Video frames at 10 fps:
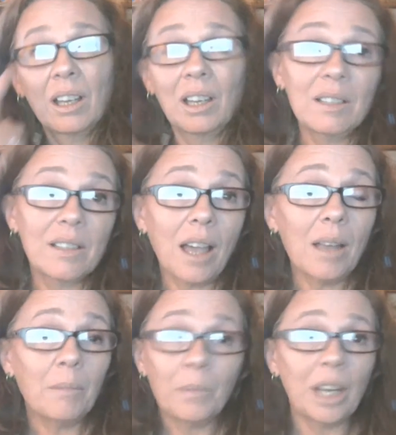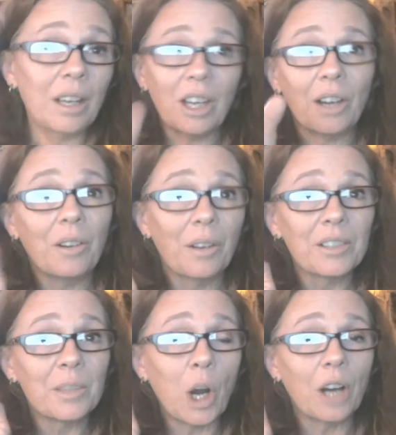Because I'm,
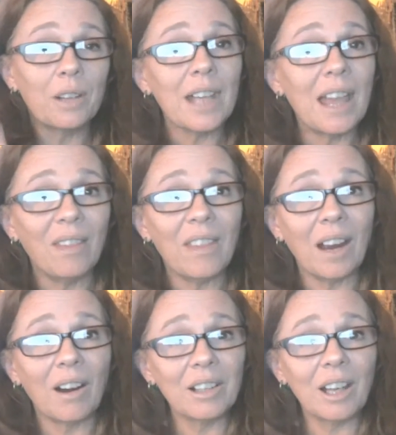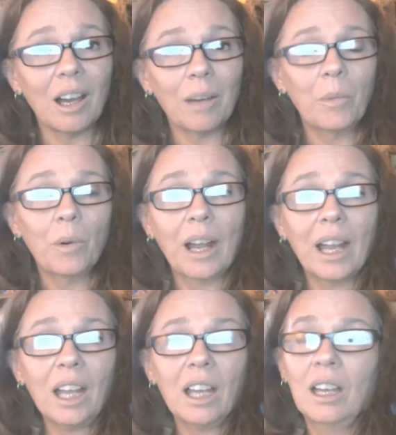smart and they're dumb,
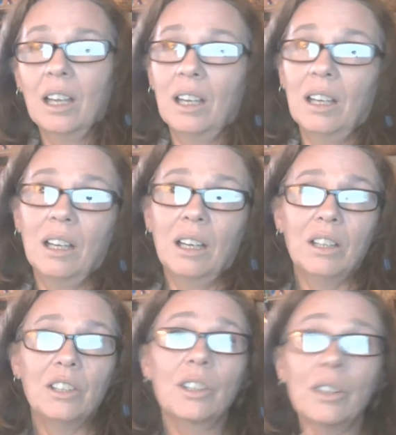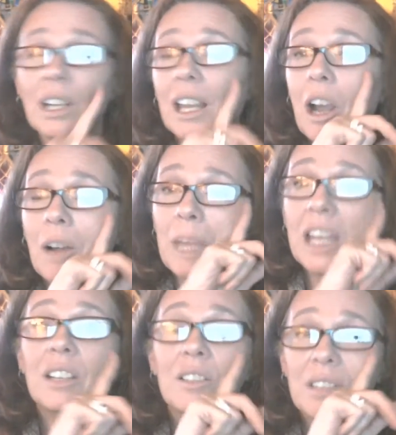right? You certainly are
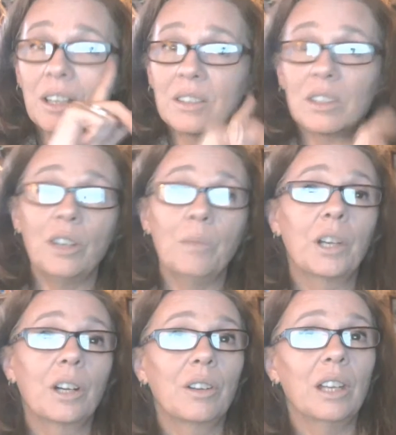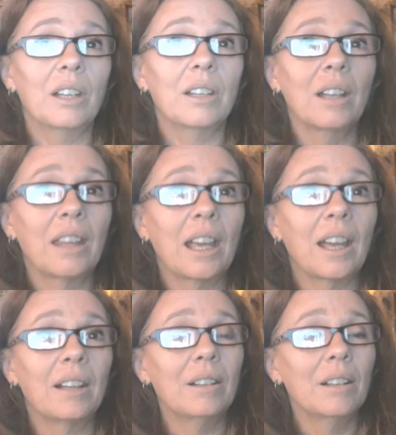making yourself stupider
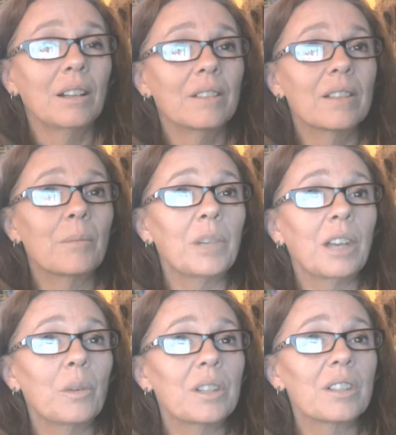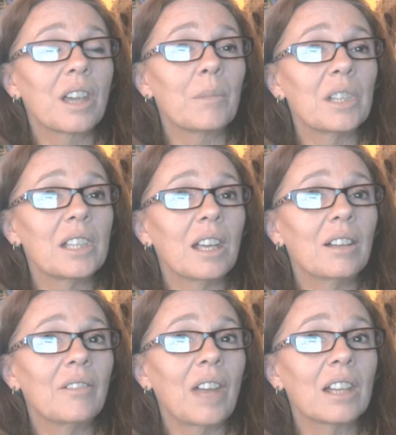than somebody that wants to come and take
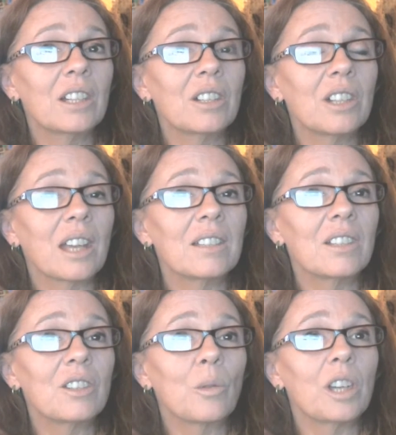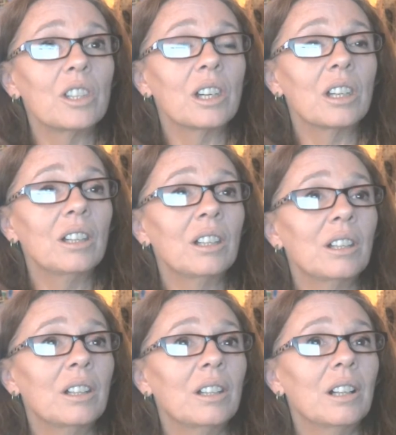advantage of that situation,
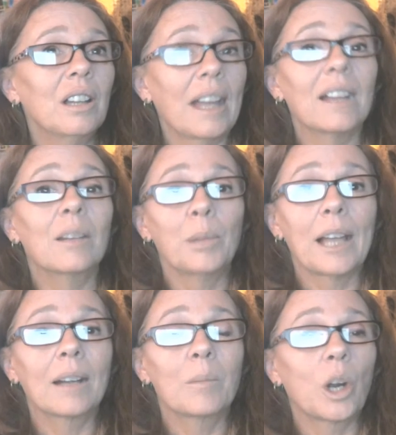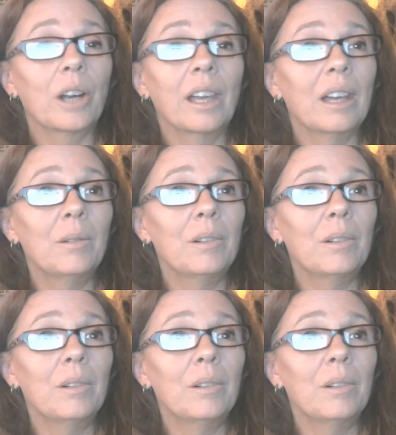like the black market.